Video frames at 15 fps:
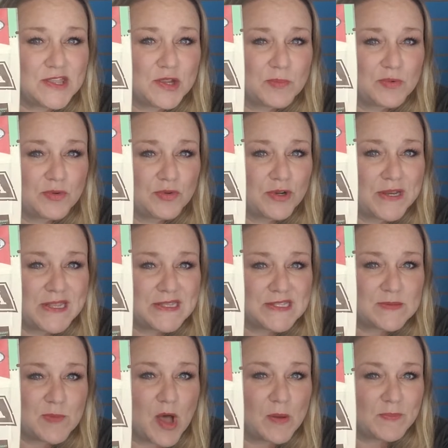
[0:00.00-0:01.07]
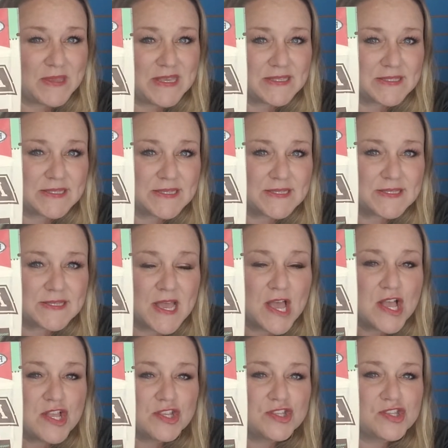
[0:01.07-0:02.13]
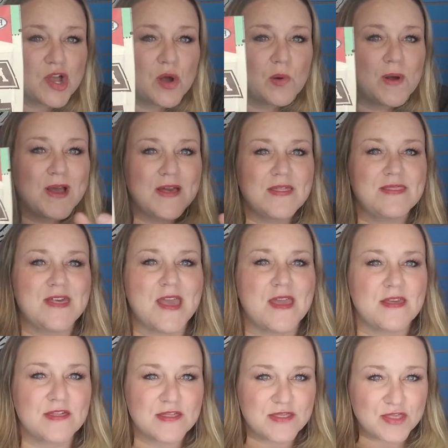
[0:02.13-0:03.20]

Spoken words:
pretty small pieces, so they